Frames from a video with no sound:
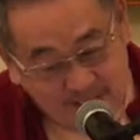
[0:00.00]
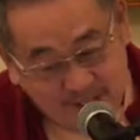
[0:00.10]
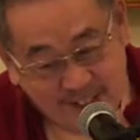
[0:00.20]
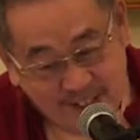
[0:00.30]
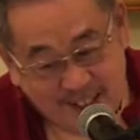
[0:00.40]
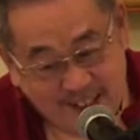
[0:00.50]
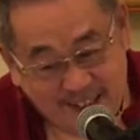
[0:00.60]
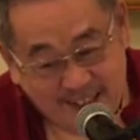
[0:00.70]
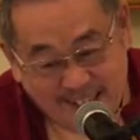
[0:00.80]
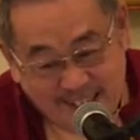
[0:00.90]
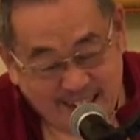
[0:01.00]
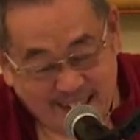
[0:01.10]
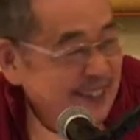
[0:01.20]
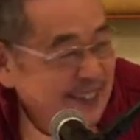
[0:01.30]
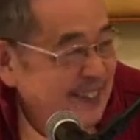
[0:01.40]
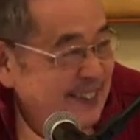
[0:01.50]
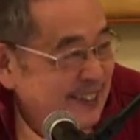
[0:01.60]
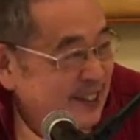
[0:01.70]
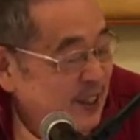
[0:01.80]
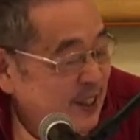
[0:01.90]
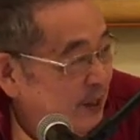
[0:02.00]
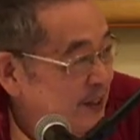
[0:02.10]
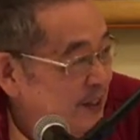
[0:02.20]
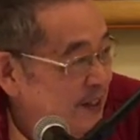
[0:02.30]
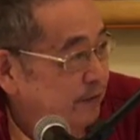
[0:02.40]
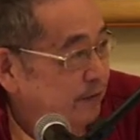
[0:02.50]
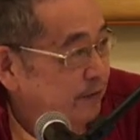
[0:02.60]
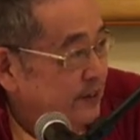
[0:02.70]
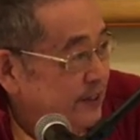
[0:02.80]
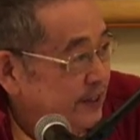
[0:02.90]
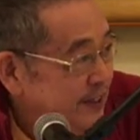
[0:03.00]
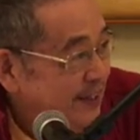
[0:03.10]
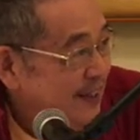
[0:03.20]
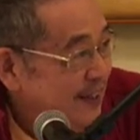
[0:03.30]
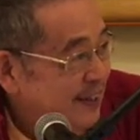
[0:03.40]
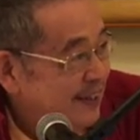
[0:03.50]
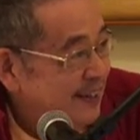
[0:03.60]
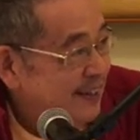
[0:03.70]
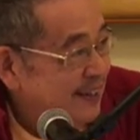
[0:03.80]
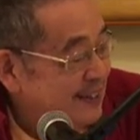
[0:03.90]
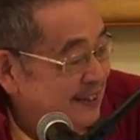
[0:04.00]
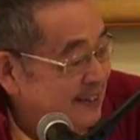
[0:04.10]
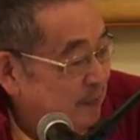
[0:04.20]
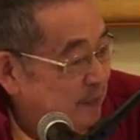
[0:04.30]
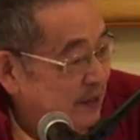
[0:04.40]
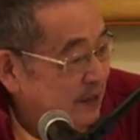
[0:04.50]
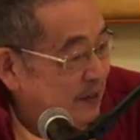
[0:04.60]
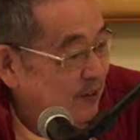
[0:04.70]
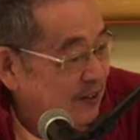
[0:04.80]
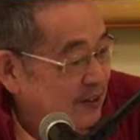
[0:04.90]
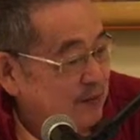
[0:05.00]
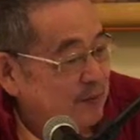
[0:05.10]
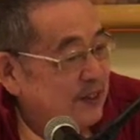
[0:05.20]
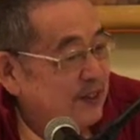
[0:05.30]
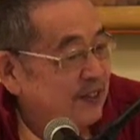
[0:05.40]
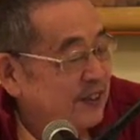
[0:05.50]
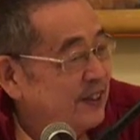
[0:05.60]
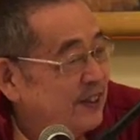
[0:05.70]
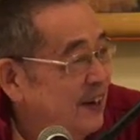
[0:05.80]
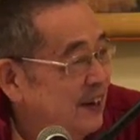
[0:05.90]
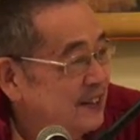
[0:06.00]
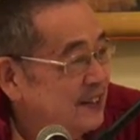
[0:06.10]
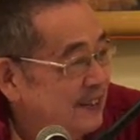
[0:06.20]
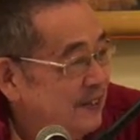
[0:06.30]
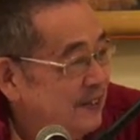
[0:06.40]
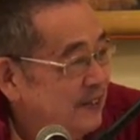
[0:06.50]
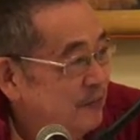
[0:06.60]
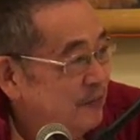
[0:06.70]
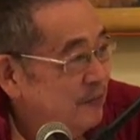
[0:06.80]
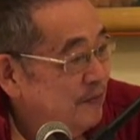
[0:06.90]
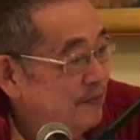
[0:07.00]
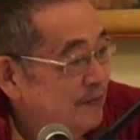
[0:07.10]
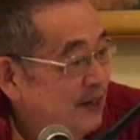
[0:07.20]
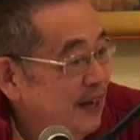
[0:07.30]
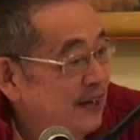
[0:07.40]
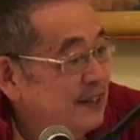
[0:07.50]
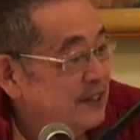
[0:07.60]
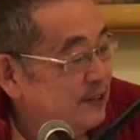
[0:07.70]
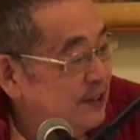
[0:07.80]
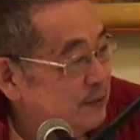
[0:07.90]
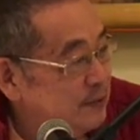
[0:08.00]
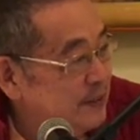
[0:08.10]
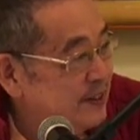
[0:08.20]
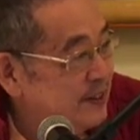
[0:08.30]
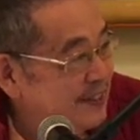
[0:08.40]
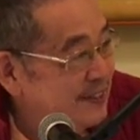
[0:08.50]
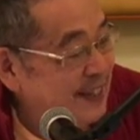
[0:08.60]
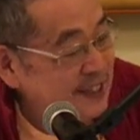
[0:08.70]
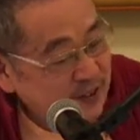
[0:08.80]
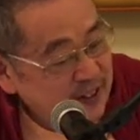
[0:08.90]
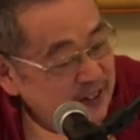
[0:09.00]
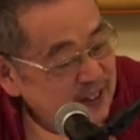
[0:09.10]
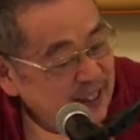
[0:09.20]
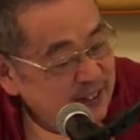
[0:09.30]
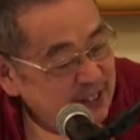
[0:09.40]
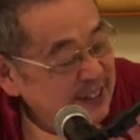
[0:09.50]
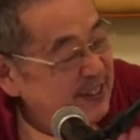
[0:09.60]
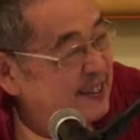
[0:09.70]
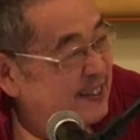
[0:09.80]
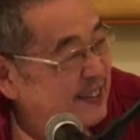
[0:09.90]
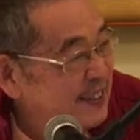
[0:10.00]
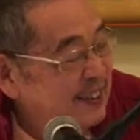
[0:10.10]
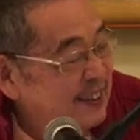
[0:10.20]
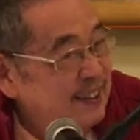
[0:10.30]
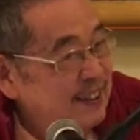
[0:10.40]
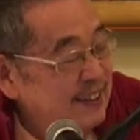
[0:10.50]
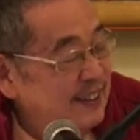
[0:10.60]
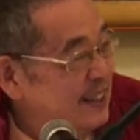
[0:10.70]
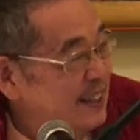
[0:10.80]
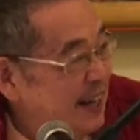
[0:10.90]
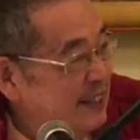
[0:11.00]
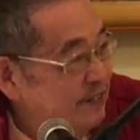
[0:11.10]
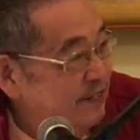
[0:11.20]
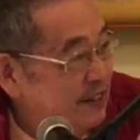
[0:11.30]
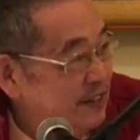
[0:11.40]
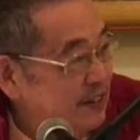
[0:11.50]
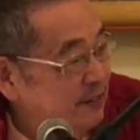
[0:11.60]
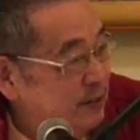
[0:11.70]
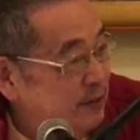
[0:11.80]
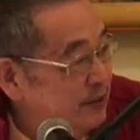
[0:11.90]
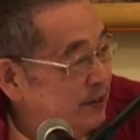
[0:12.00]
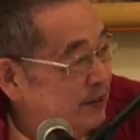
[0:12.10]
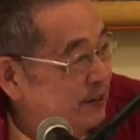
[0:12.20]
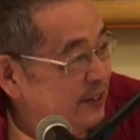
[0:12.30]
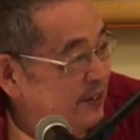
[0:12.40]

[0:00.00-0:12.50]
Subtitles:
there, it actually can't get any enjoyment because it's a false thing, it's a material interaction, and the soul is spiritual. So that's why there's always this dissatisfaction with material enjoyment.